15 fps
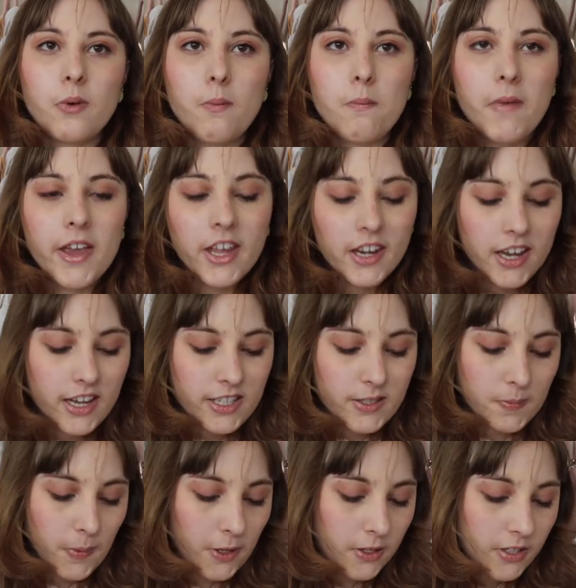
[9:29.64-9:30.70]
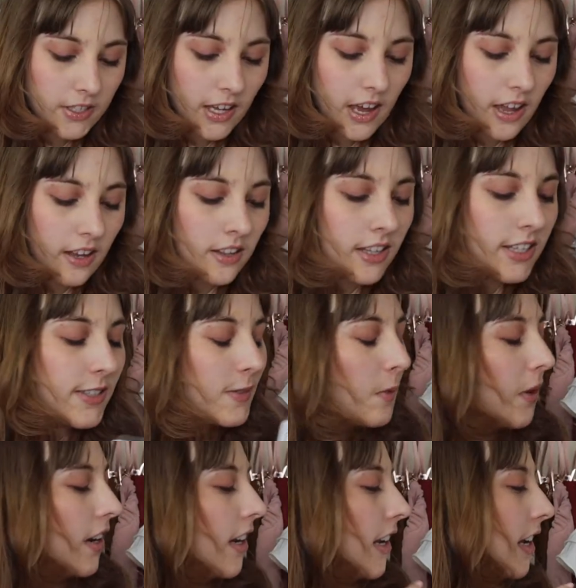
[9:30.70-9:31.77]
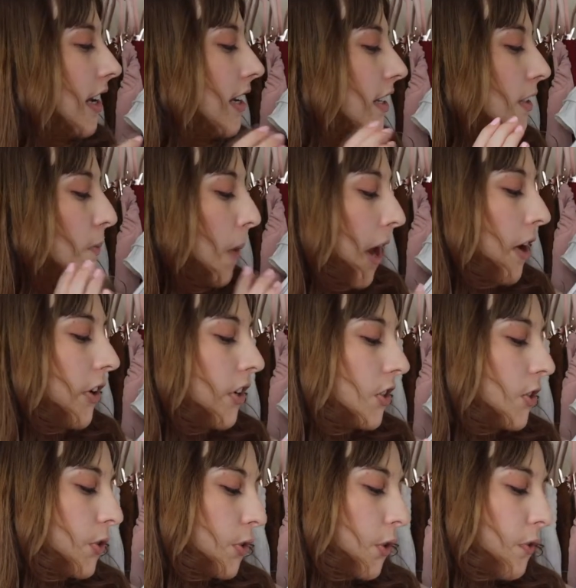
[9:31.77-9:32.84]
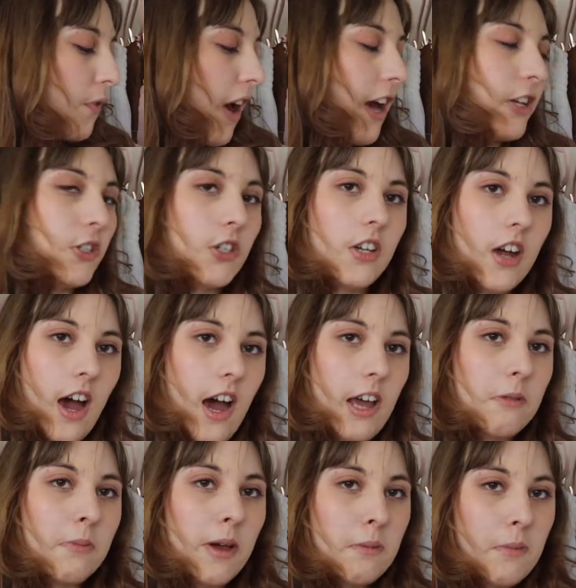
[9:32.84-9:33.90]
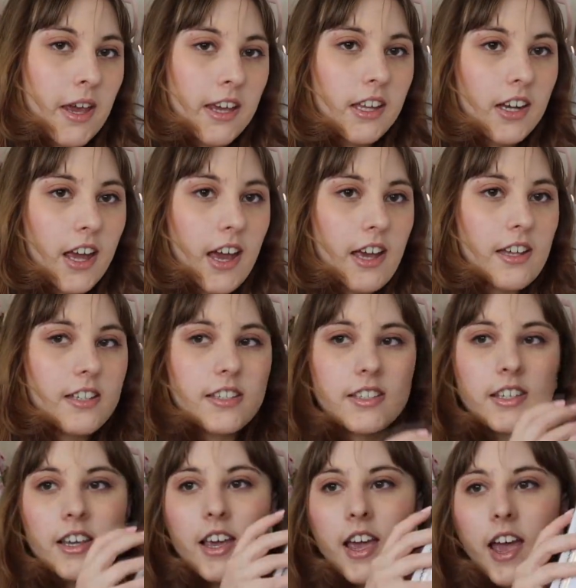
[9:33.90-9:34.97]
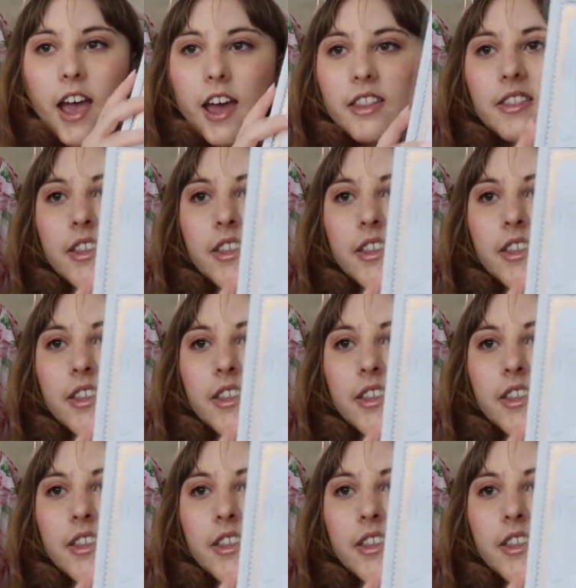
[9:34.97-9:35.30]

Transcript: Megan Hess books again. This one is Paris Through a Fashion Eye by Megan Hess. And